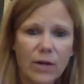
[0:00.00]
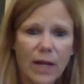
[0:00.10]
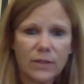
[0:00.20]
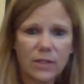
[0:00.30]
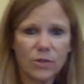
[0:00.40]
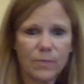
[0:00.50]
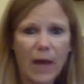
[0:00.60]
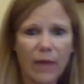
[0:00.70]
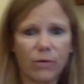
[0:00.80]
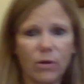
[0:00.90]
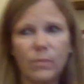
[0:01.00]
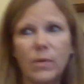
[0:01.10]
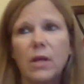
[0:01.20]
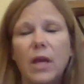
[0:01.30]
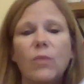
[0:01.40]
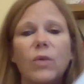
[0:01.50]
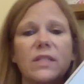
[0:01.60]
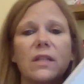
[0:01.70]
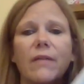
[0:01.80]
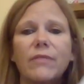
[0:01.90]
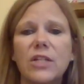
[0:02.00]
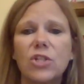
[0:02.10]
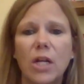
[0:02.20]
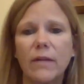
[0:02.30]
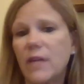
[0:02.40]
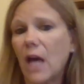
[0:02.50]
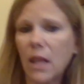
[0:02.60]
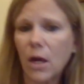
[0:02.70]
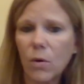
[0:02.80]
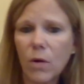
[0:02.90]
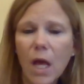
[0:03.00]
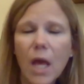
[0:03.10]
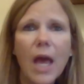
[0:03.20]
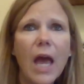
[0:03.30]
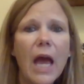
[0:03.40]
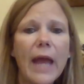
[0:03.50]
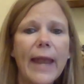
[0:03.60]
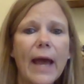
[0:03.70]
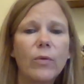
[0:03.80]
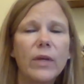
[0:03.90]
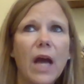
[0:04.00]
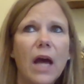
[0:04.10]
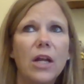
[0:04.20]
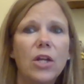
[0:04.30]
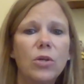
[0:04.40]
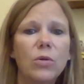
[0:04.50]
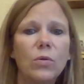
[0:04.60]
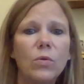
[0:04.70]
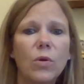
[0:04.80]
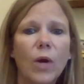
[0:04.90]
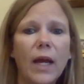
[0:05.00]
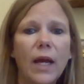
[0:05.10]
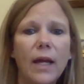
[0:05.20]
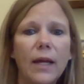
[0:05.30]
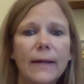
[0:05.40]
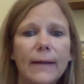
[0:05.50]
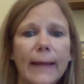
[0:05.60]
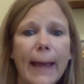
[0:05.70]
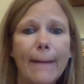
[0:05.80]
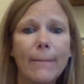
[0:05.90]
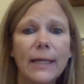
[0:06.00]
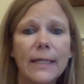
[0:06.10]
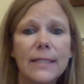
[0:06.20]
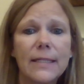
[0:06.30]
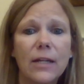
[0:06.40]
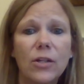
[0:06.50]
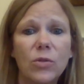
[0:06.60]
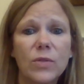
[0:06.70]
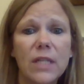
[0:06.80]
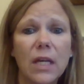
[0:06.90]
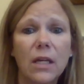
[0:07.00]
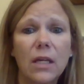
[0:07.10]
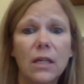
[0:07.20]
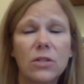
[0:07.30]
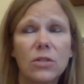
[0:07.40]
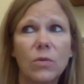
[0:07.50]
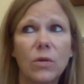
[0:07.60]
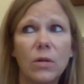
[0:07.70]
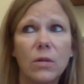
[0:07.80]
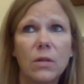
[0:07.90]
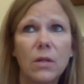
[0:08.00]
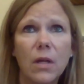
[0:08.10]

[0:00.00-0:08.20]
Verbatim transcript: our downstairs bathroom. It was a lovely shade of yellow, and now we got a new gray cabinet and a new sink and stool.